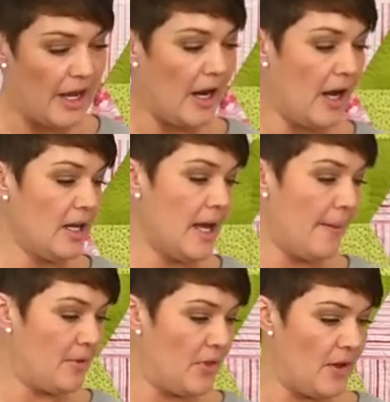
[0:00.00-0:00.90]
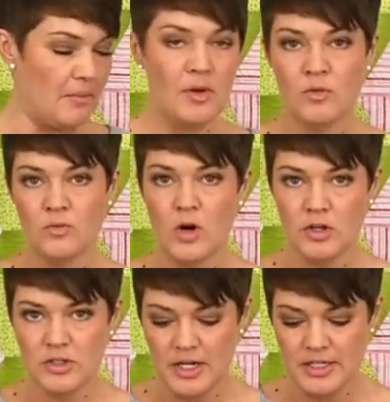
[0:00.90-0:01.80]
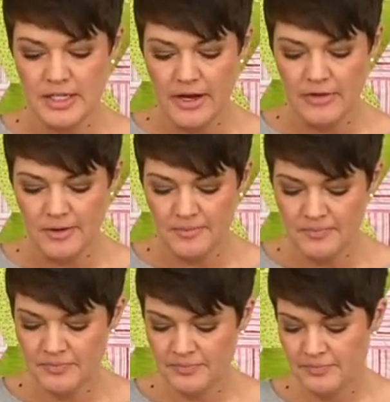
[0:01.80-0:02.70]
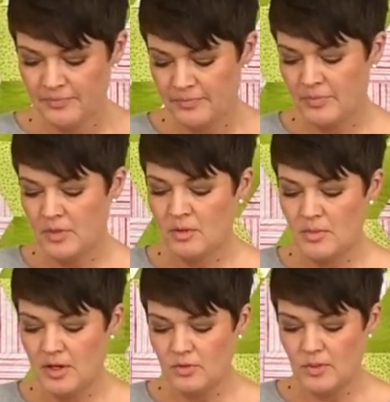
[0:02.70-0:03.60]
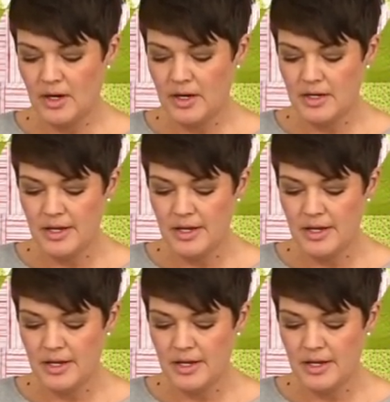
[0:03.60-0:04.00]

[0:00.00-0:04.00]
and I kept them wrong side together because what I